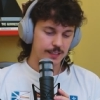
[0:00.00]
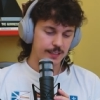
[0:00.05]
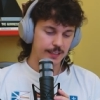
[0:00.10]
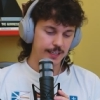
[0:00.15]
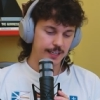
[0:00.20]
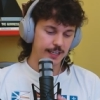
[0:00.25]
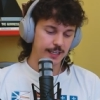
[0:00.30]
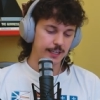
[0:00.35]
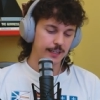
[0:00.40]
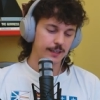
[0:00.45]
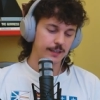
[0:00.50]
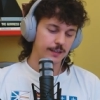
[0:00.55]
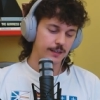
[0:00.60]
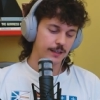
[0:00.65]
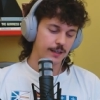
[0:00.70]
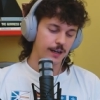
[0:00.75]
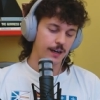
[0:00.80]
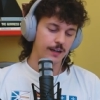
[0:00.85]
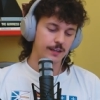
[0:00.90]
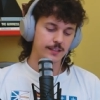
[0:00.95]
Yeah,
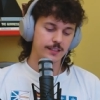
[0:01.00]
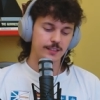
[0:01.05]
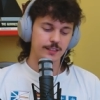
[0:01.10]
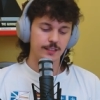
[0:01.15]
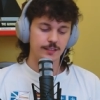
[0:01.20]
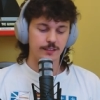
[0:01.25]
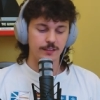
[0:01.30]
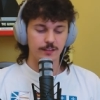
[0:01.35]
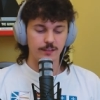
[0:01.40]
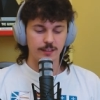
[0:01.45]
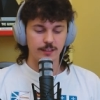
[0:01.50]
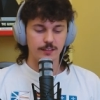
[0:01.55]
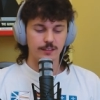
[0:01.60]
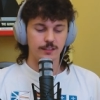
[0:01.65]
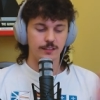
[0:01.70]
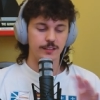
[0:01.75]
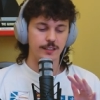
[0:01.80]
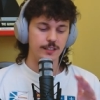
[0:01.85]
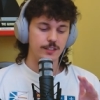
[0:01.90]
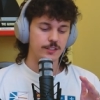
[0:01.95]
honestly, dude, it's
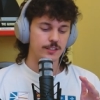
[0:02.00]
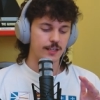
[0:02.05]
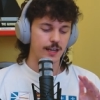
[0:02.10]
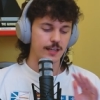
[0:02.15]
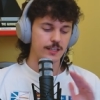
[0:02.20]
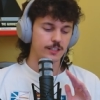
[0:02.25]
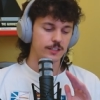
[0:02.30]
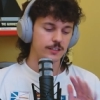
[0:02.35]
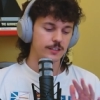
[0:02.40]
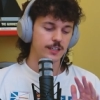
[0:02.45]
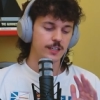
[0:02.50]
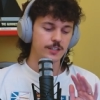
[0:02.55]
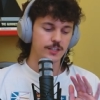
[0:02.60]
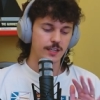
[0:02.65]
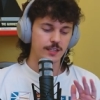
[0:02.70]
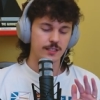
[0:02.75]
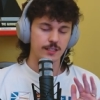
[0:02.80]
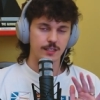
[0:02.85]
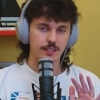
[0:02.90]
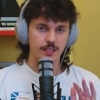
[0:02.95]
cringe
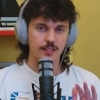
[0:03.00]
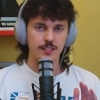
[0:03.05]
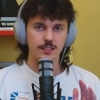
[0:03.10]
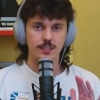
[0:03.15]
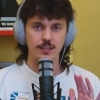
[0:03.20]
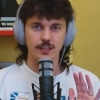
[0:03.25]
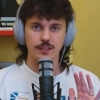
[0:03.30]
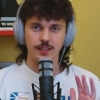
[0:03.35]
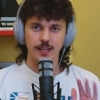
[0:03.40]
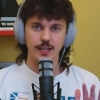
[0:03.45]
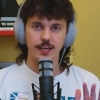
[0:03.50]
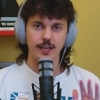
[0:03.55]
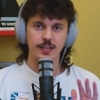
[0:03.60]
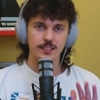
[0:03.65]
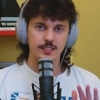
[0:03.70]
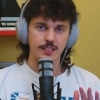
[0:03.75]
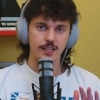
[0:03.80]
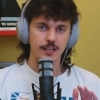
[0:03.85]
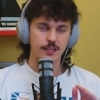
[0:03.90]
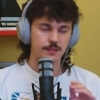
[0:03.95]
as it is. Like I
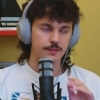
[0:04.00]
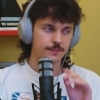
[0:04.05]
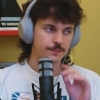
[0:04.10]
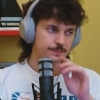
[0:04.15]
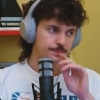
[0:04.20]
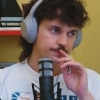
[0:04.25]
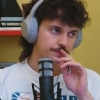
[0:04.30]
said,